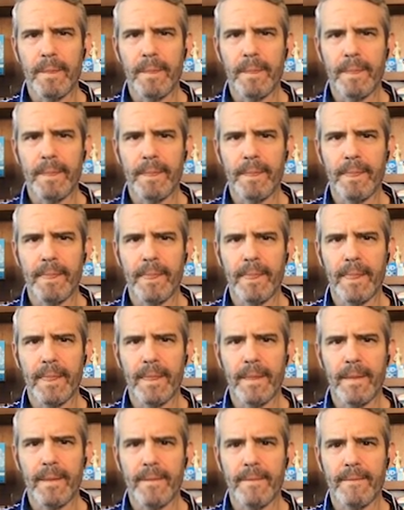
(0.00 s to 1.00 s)

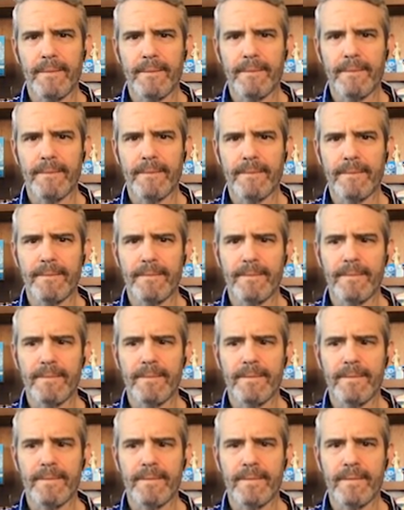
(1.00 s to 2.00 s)

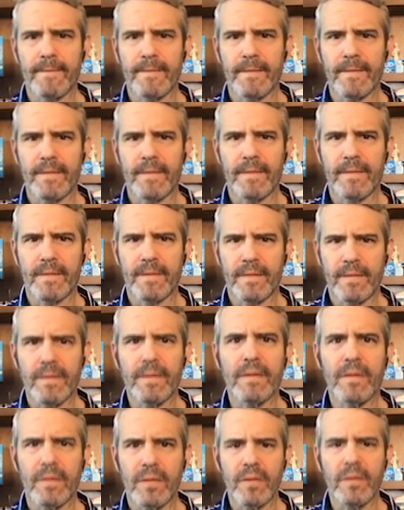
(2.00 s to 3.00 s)

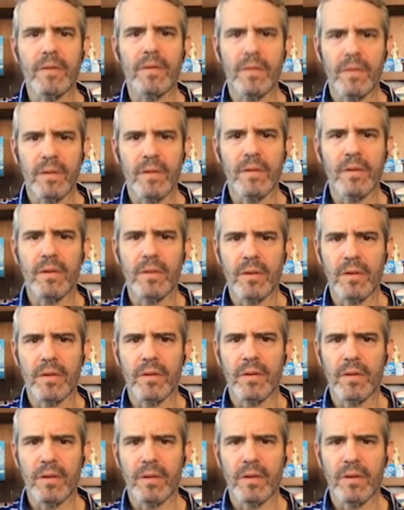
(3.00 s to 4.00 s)

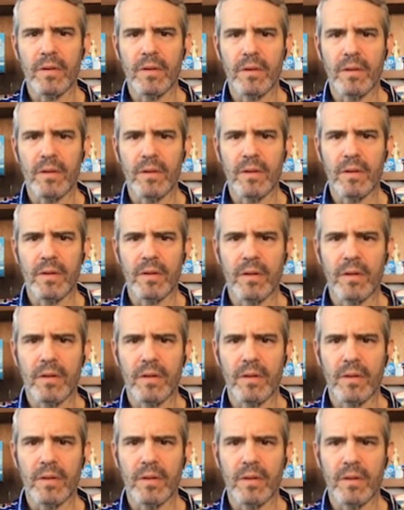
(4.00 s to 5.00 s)
(not speaking)